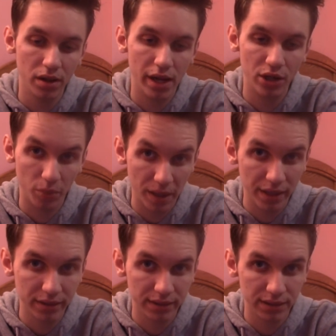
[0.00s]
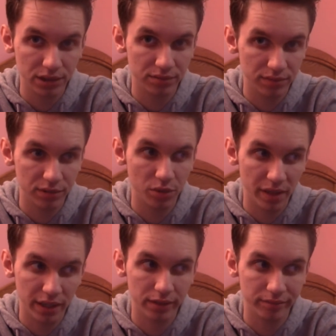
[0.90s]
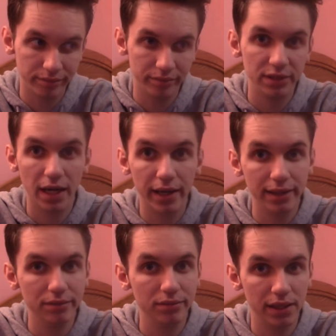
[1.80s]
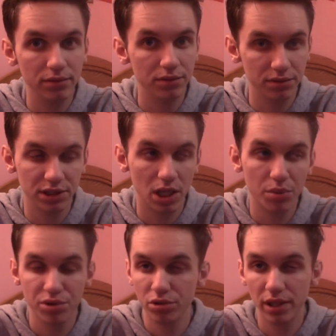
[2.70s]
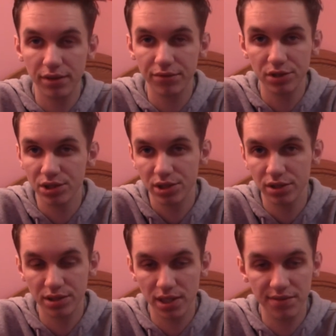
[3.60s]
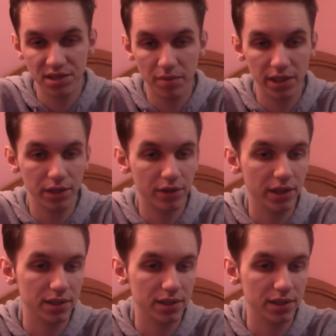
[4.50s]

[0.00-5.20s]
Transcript: and obey because you may die and it's not worth your life just to save some money, right?